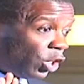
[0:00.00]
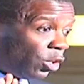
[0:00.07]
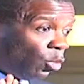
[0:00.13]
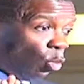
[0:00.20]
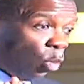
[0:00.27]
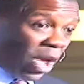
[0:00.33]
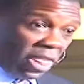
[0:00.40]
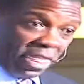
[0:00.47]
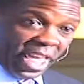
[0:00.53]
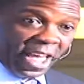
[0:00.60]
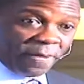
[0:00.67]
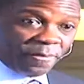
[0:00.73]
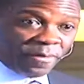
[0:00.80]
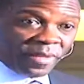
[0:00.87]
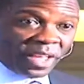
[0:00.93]
with
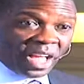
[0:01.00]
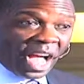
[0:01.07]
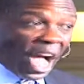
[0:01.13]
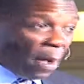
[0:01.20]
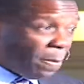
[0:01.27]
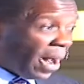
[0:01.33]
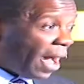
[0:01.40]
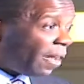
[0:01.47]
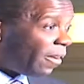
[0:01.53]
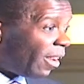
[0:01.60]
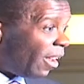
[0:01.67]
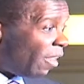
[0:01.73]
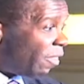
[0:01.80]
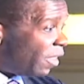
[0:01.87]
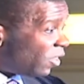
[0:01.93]
him
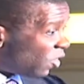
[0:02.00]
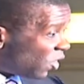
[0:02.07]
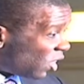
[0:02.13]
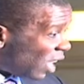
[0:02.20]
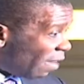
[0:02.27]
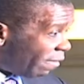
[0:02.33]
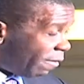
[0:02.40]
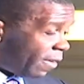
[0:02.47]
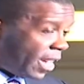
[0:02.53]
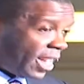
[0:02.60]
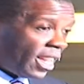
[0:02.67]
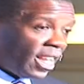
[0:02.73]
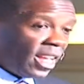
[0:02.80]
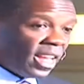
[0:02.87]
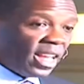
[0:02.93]
about this suffering,
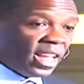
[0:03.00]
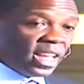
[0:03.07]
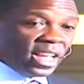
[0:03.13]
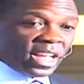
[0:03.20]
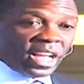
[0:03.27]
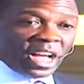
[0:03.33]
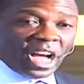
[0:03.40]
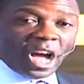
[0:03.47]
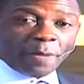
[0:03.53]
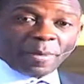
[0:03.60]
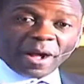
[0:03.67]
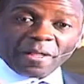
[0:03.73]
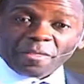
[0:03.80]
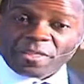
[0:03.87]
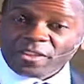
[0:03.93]

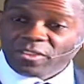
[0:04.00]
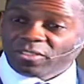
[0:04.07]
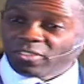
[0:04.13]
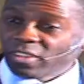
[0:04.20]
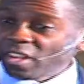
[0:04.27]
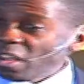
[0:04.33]
about this